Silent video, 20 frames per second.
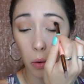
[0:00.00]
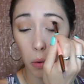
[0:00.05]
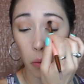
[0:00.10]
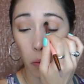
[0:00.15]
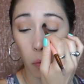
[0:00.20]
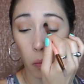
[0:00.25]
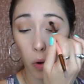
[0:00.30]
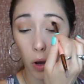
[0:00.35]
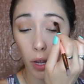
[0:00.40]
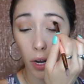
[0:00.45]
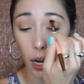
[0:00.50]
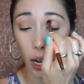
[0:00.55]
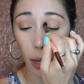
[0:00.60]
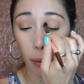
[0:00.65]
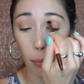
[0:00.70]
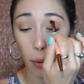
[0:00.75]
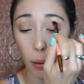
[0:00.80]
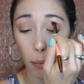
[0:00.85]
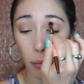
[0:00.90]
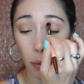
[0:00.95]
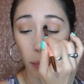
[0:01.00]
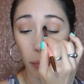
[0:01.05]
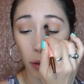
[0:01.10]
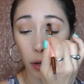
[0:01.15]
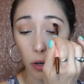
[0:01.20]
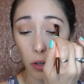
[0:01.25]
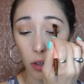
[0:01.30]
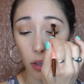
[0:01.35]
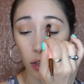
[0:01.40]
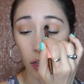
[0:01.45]
one eye might be
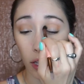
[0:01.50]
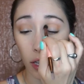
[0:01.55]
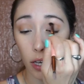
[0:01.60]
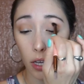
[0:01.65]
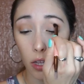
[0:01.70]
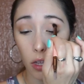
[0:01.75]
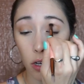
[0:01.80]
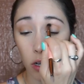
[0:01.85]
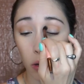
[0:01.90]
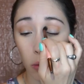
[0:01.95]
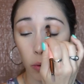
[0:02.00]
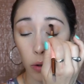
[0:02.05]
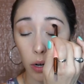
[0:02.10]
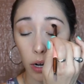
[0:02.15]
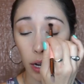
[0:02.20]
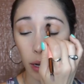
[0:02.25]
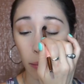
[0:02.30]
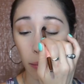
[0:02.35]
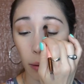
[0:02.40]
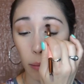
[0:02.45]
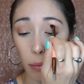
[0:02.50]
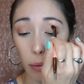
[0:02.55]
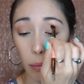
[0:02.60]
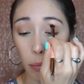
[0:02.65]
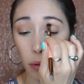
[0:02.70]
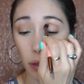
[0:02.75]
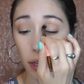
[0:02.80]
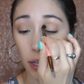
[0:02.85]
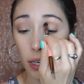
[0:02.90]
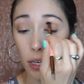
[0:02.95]
better than the other, one eye might be
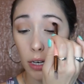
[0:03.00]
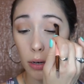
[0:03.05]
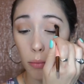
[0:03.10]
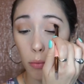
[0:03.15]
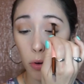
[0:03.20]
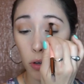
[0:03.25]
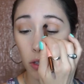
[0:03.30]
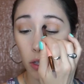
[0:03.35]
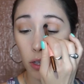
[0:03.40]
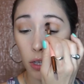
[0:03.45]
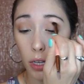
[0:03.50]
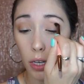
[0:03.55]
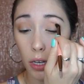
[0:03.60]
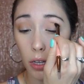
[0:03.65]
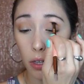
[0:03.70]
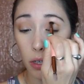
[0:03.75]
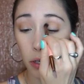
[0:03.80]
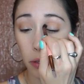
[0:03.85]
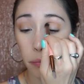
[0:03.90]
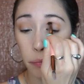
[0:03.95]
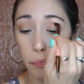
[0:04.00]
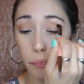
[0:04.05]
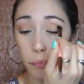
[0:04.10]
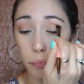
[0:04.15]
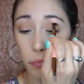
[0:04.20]
blended more than the other,